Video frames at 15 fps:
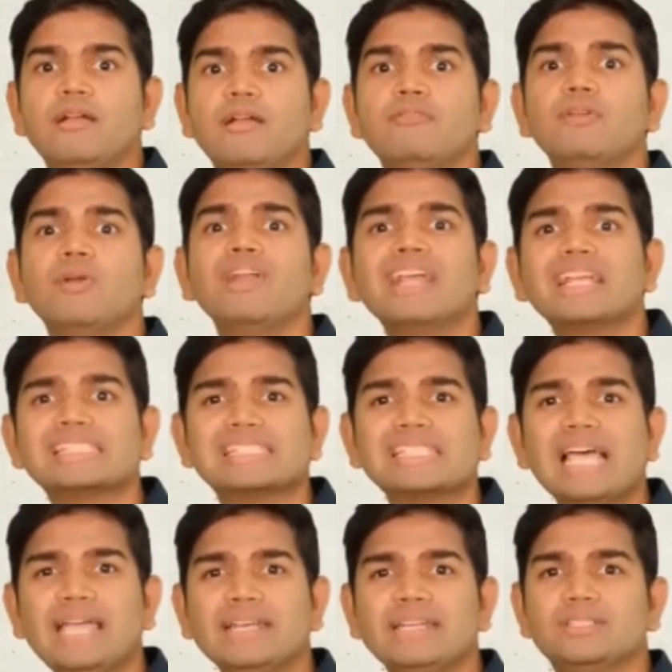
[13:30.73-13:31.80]
We're
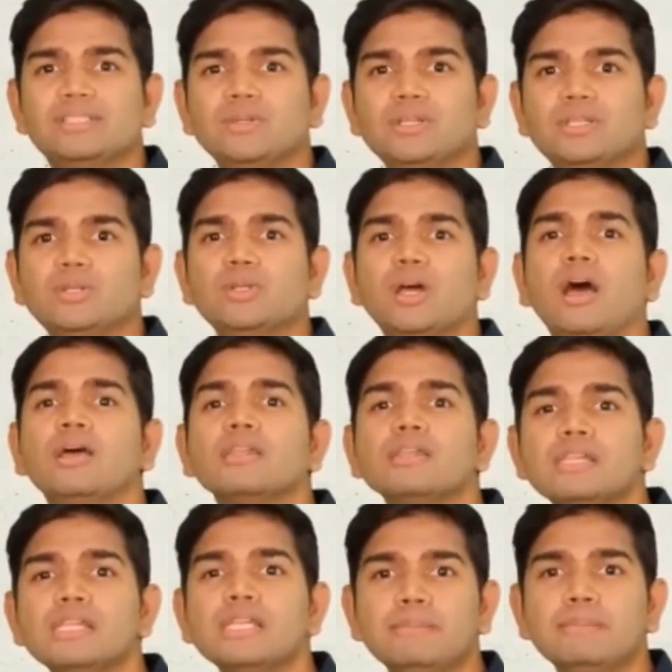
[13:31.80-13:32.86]
excited to include
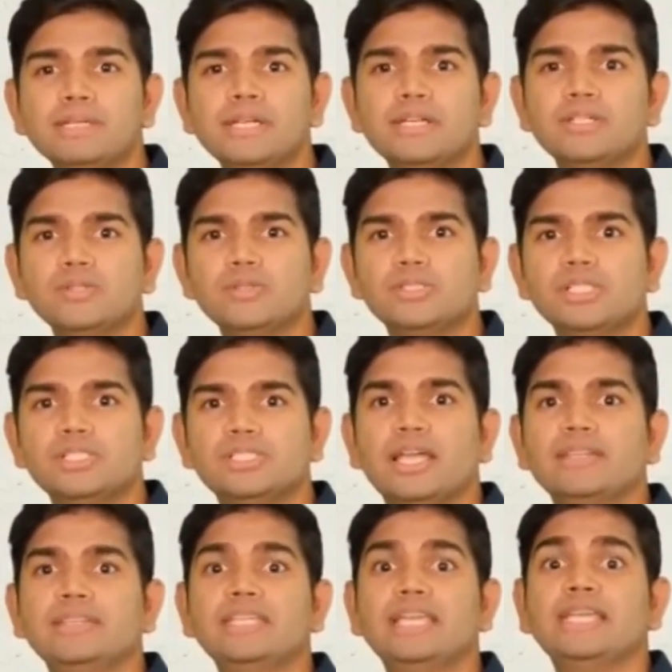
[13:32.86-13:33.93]
unlimited usage
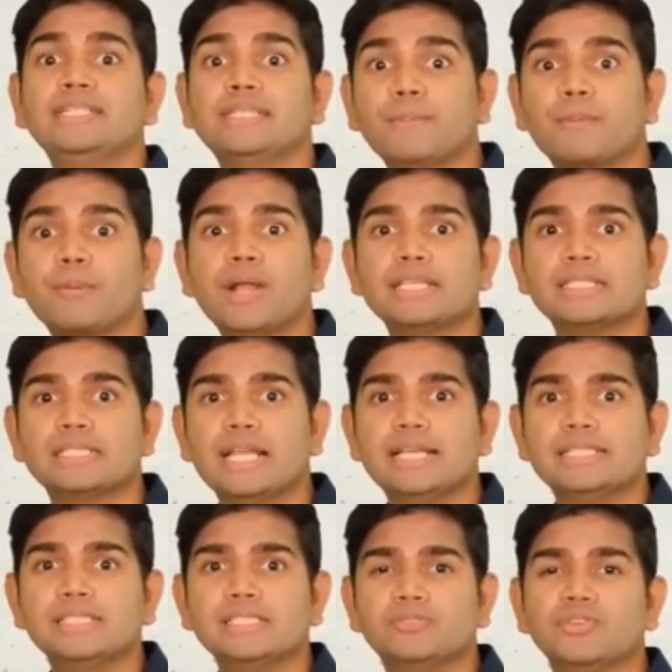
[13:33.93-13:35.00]
and the enterprise
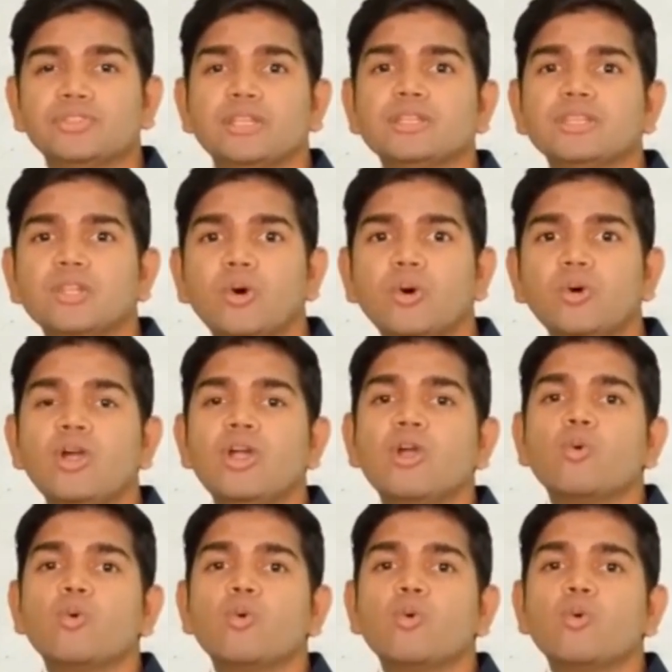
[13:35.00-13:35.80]
license for the low